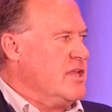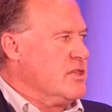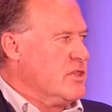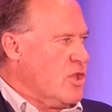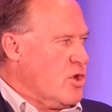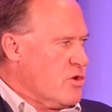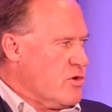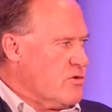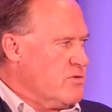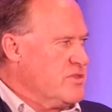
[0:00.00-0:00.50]

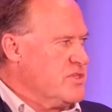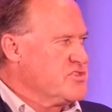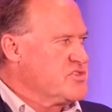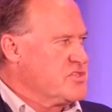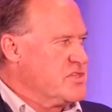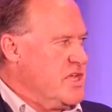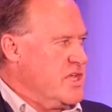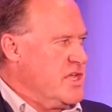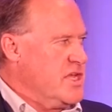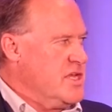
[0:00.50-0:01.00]
learn the
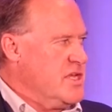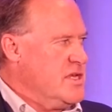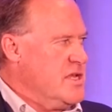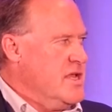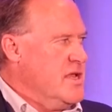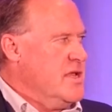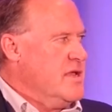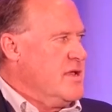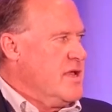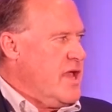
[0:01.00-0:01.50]
scene,
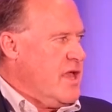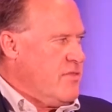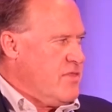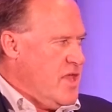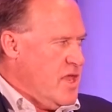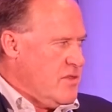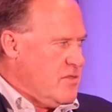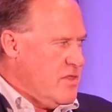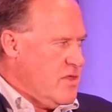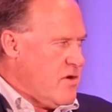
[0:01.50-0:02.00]
and
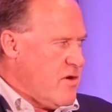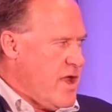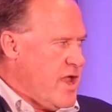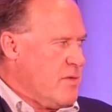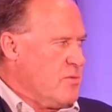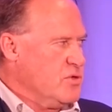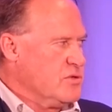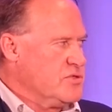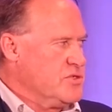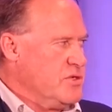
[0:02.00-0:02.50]
then they're
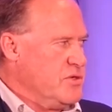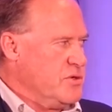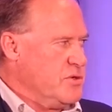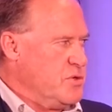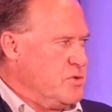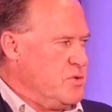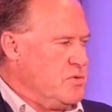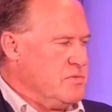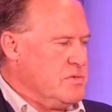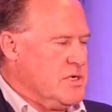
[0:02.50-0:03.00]
able
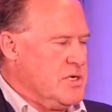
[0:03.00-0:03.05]
to